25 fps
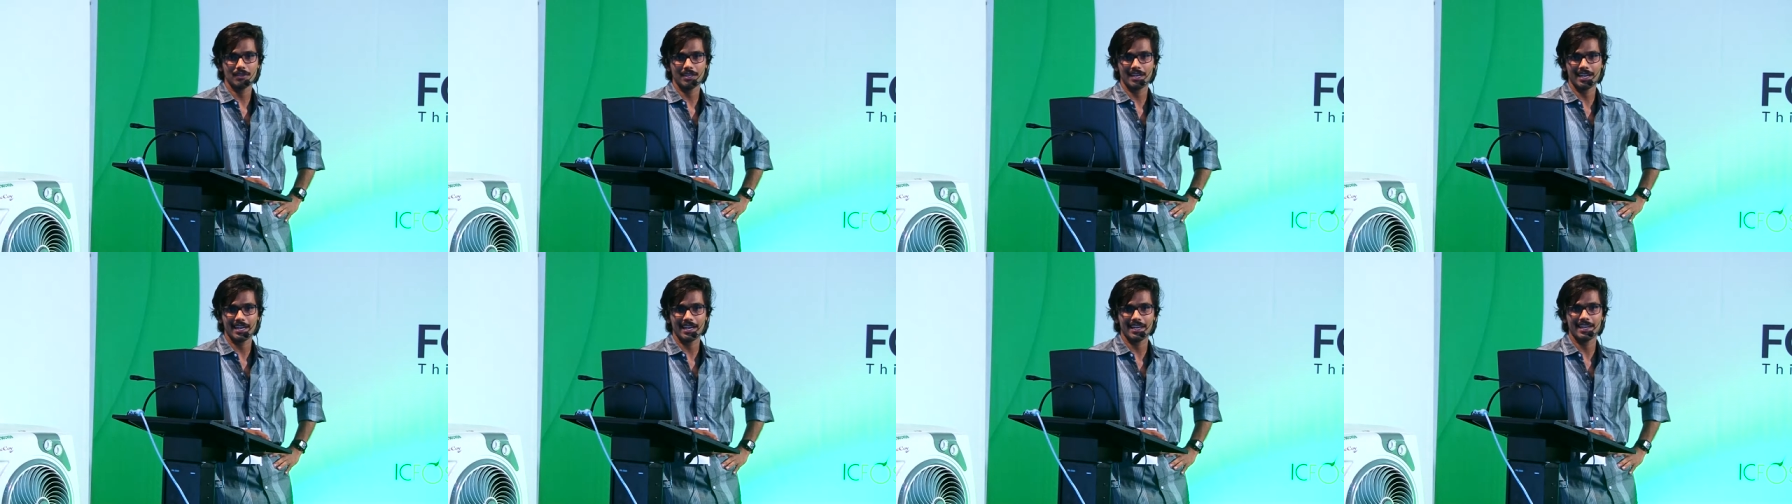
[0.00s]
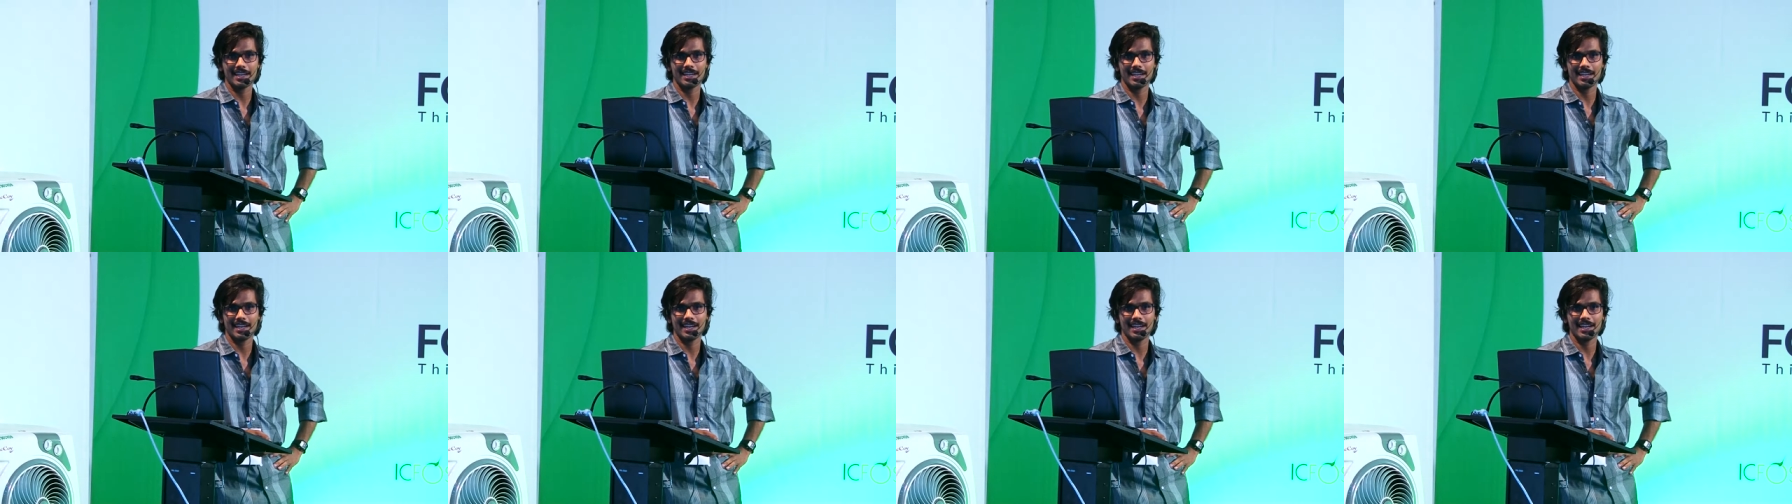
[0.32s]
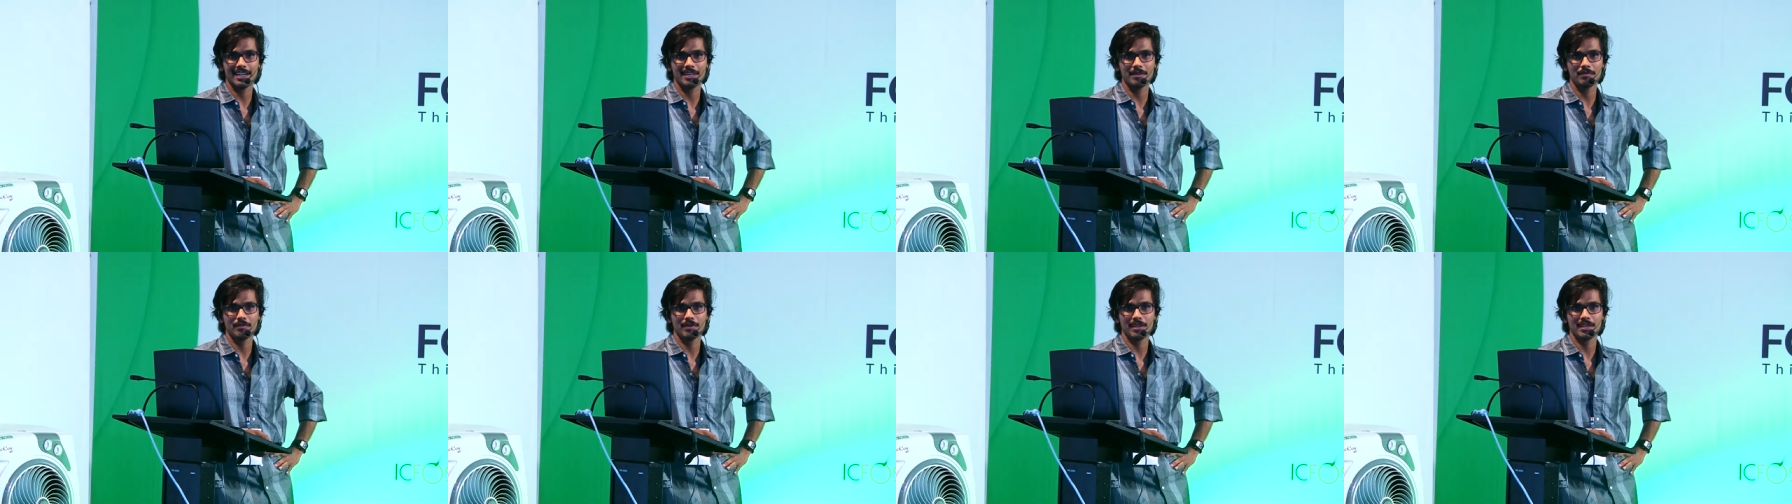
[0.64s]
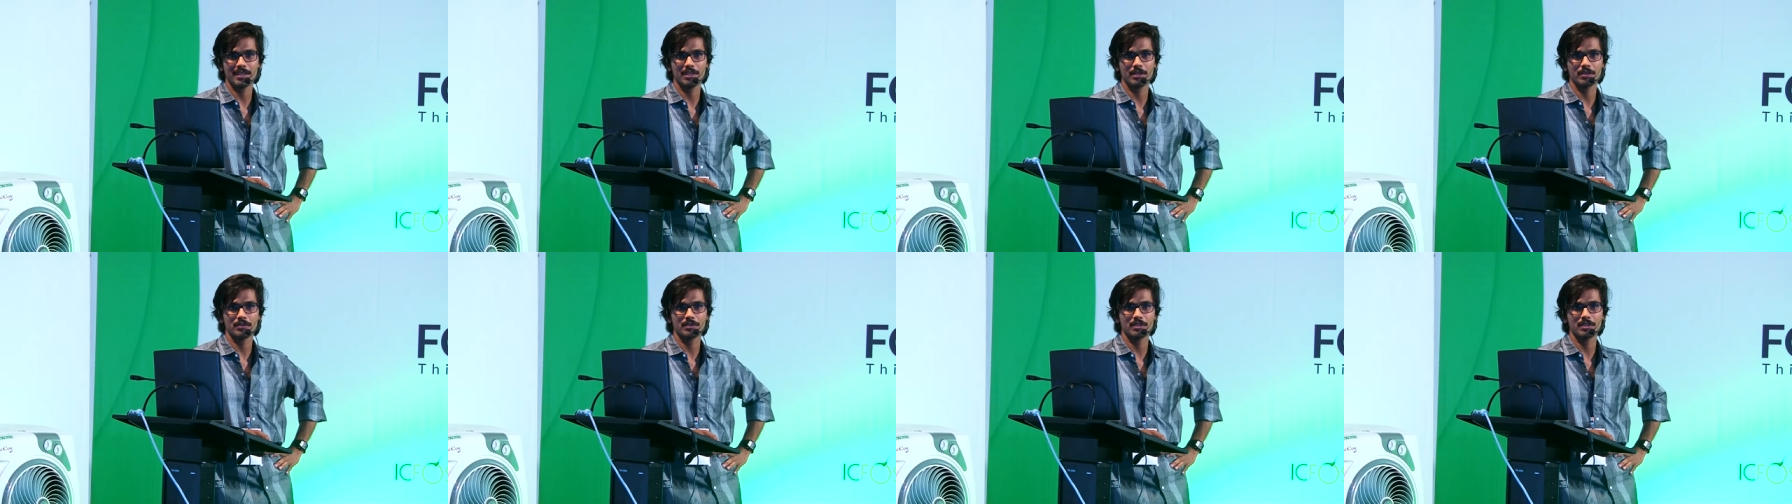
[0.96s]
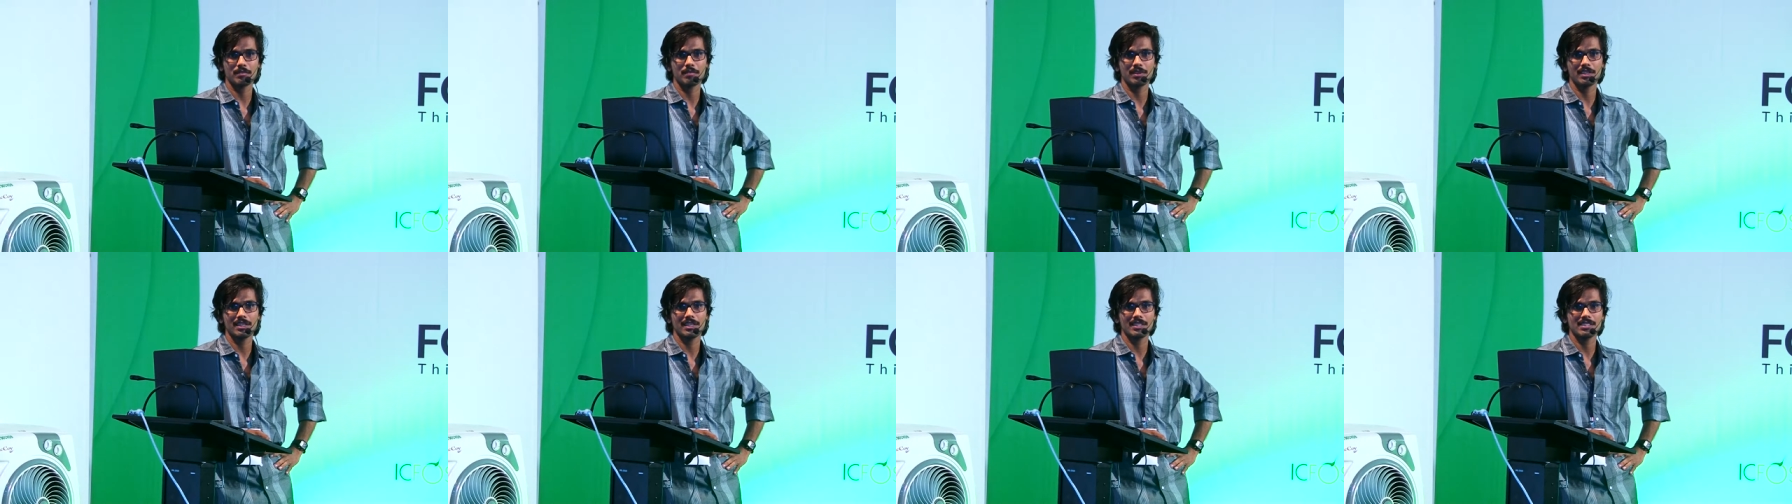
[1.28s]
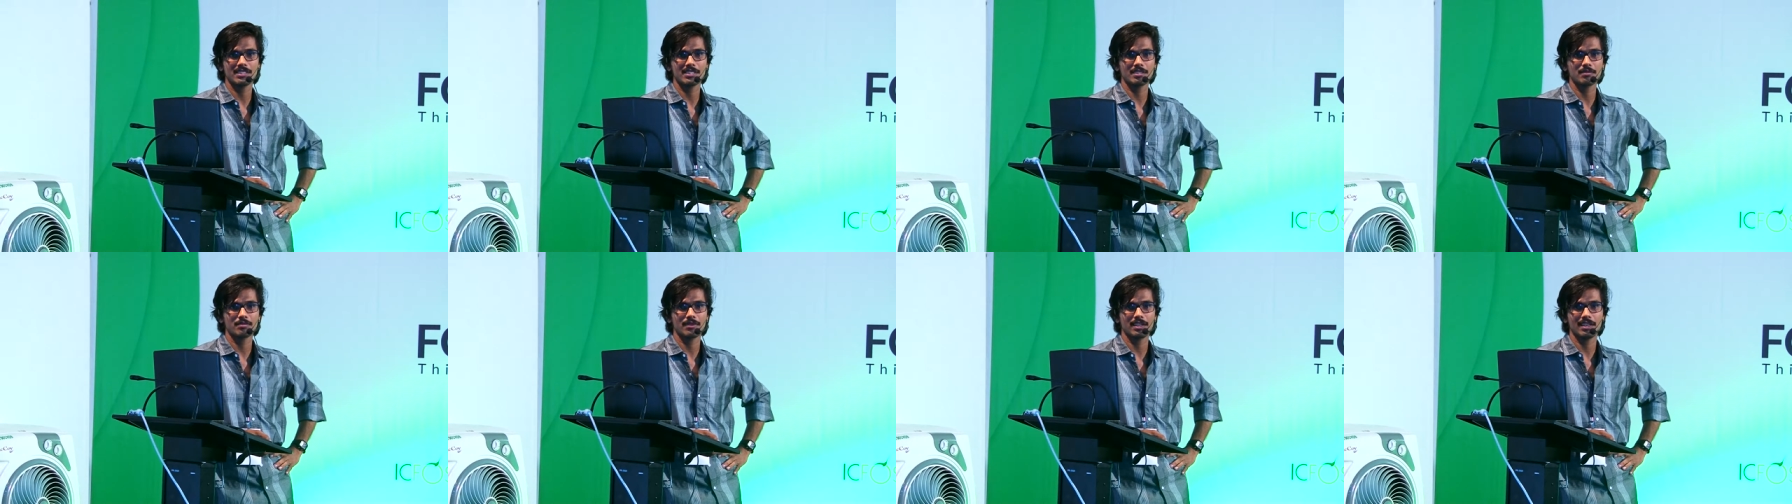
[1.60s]
I had my own
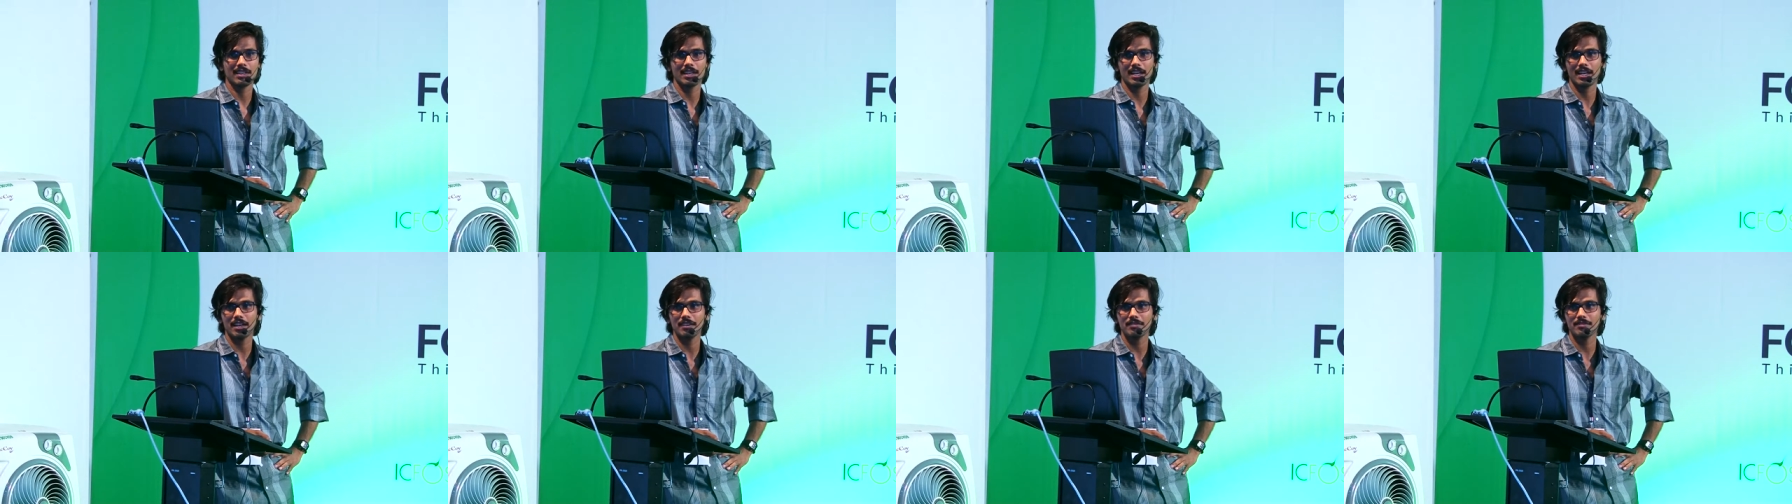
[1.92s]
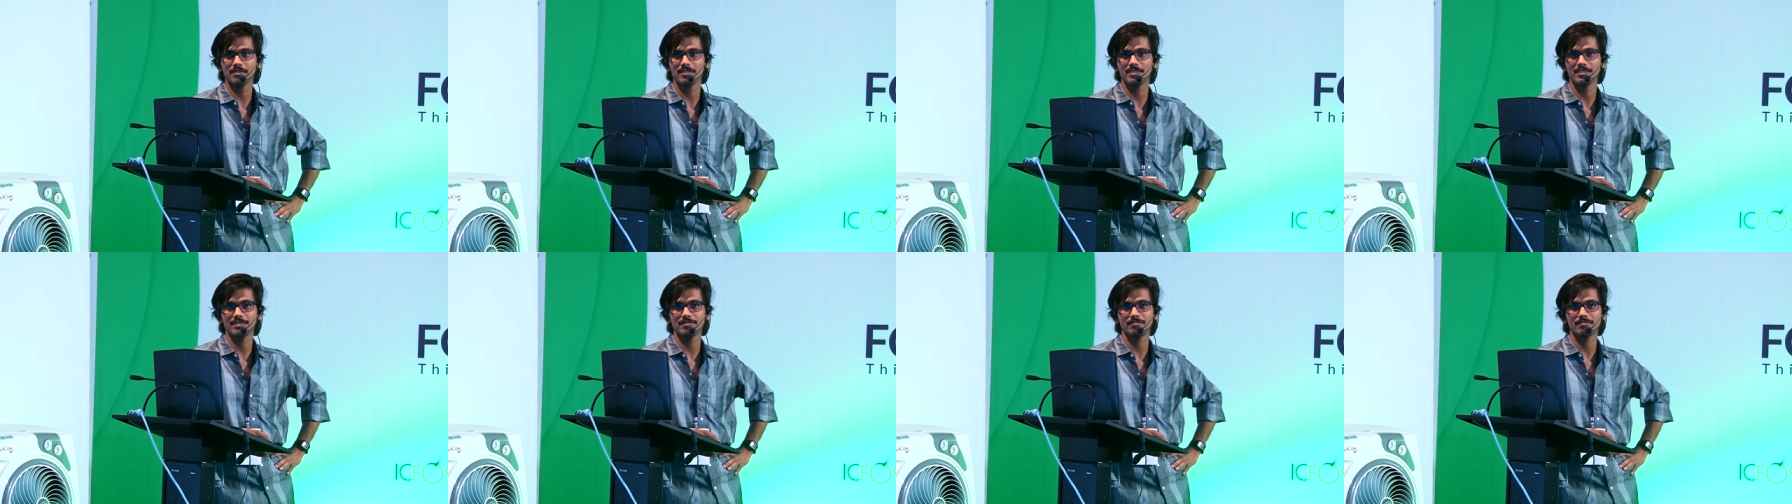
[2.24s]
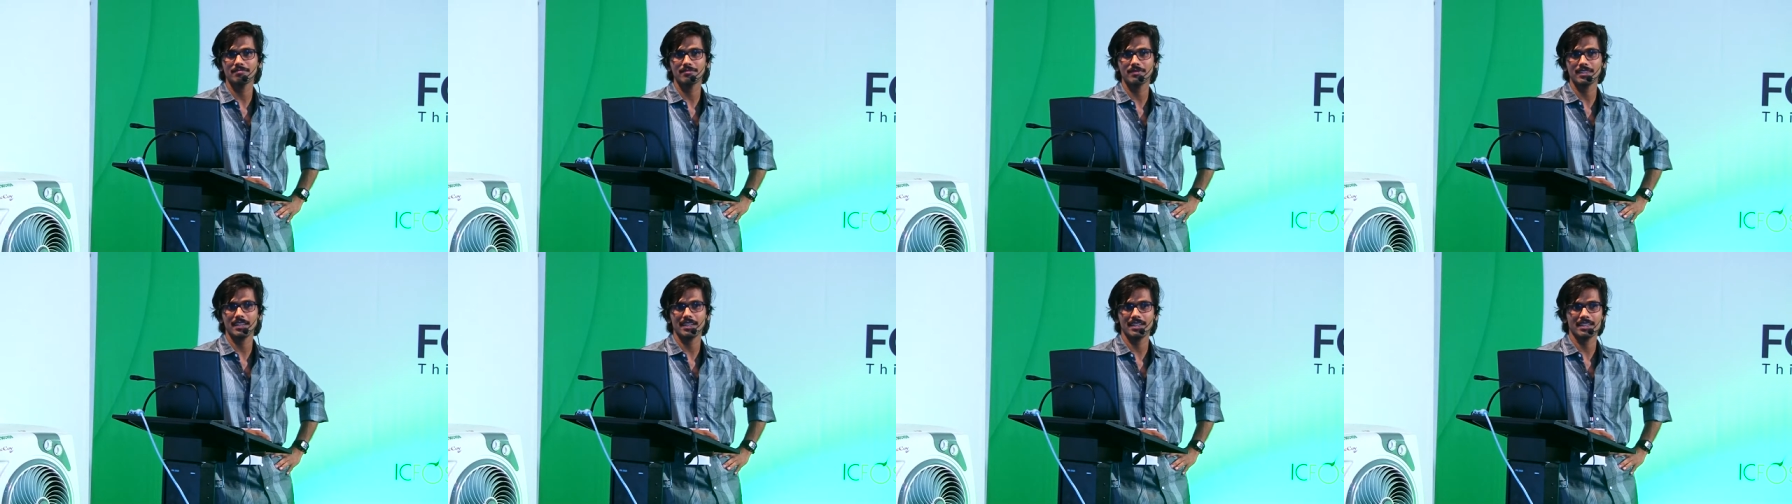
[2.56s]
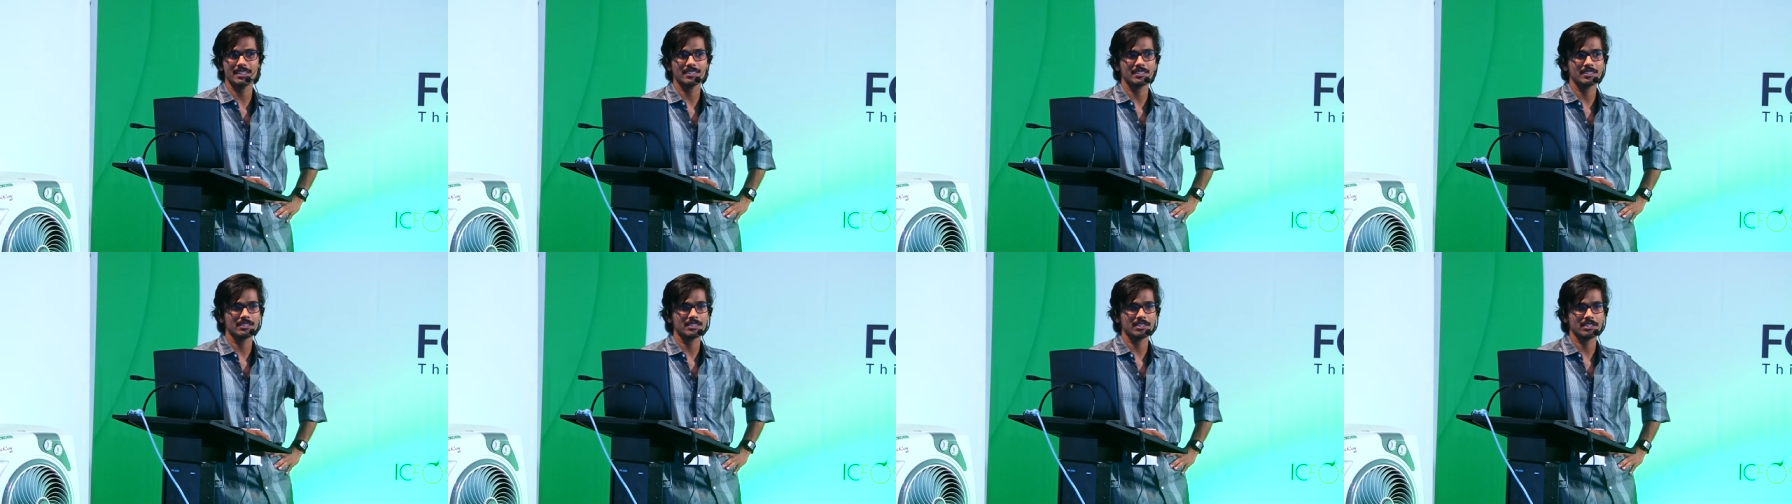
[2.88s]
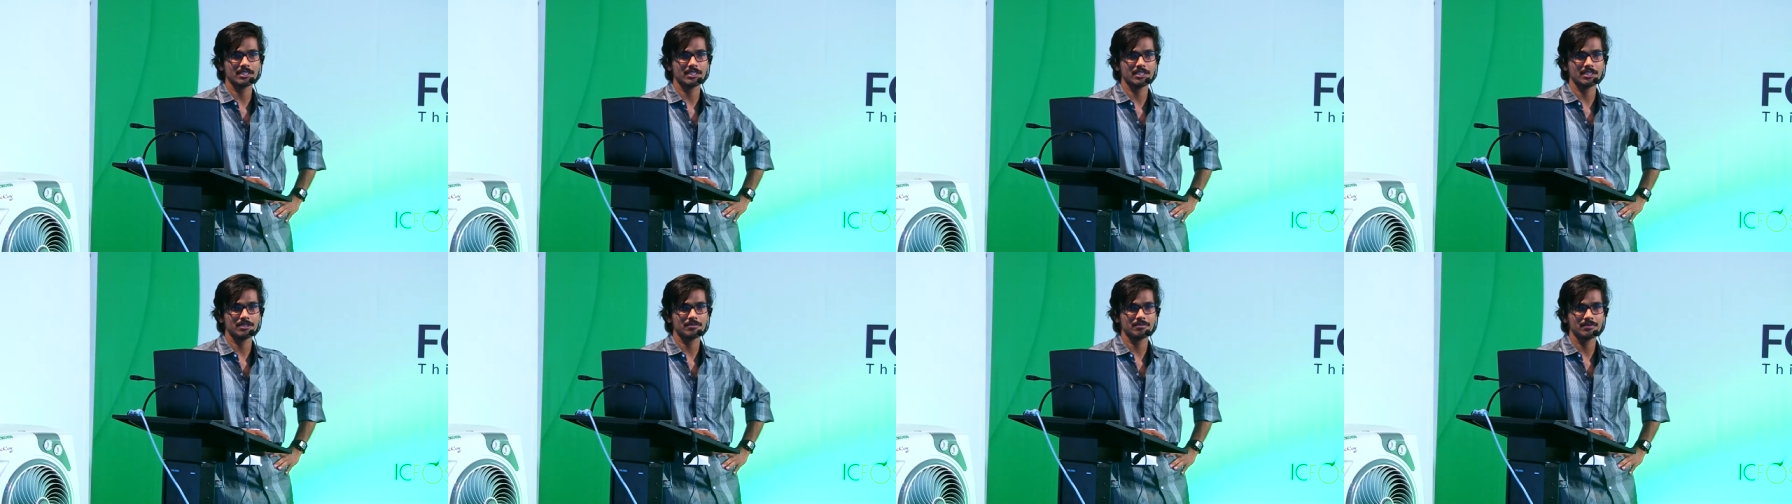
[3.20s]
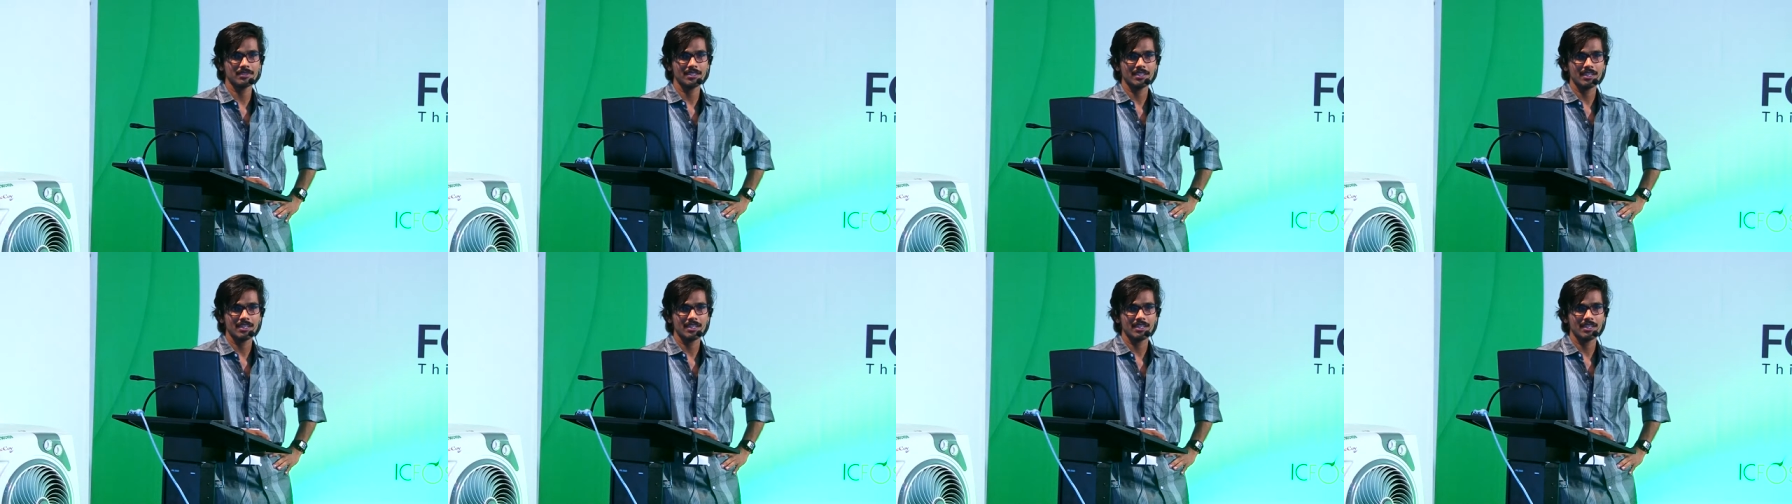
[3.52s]
rebellions in my life, and uh,